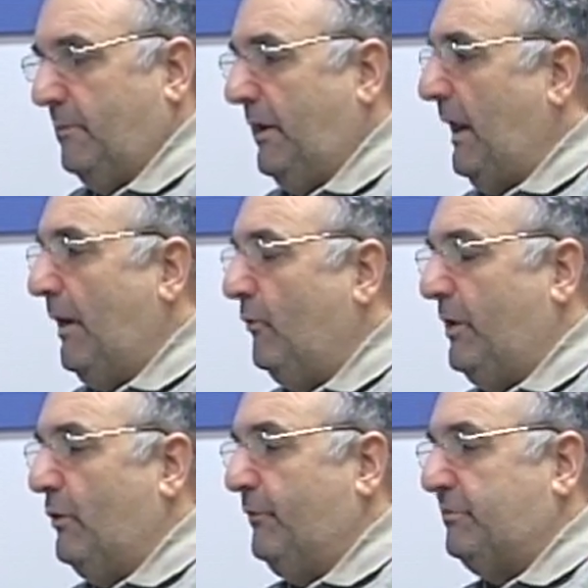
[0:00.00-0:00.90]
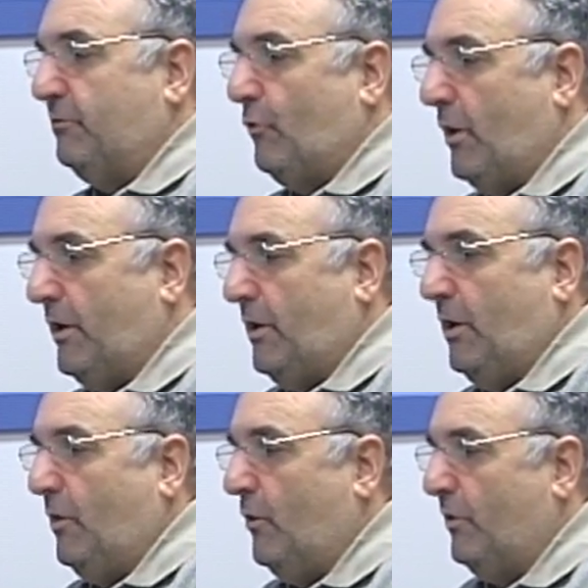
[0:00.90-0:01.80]
And I don't care if it's
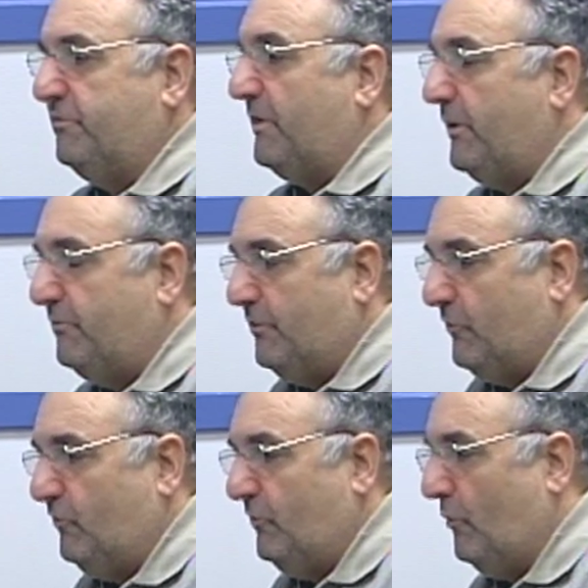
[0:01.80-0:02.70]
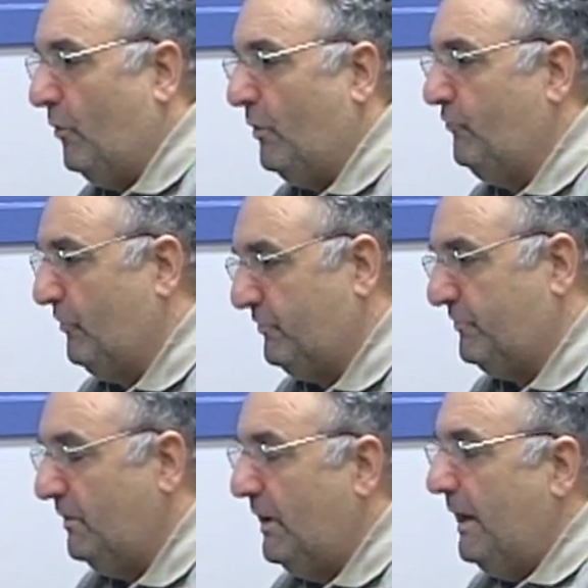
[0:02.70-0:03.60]
erotica or science fiction or
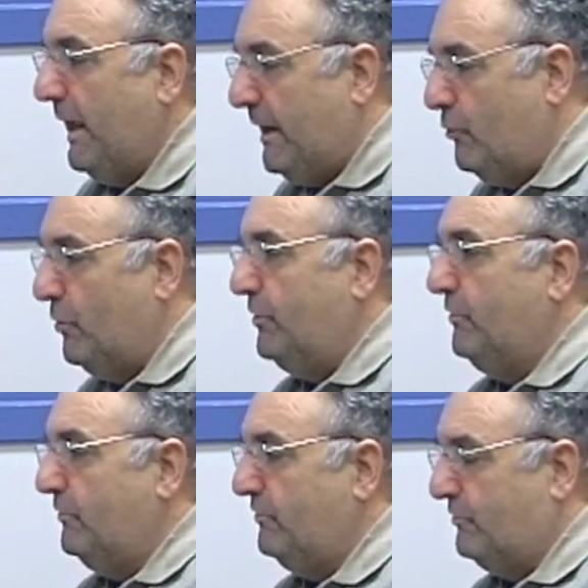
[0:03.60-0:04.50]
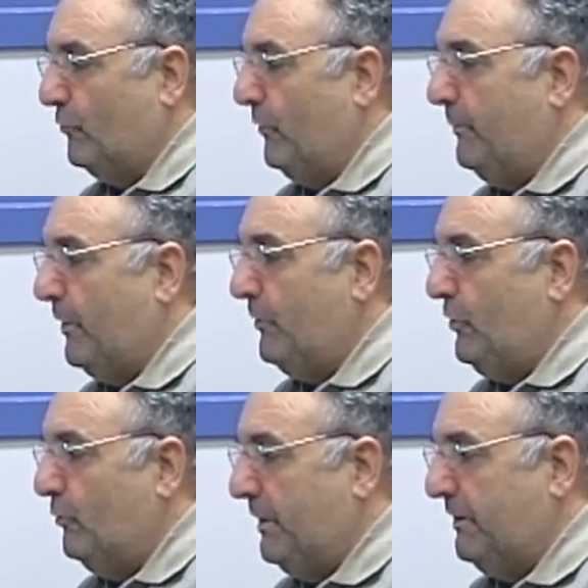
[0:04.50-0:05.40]
just a good story about
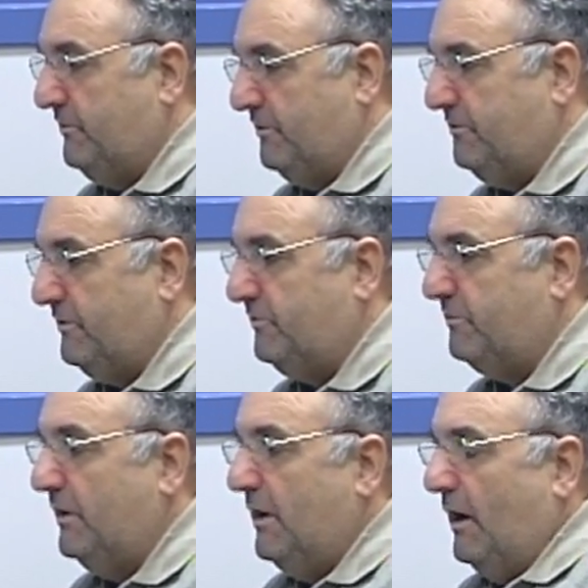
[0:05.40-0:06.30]
human existence.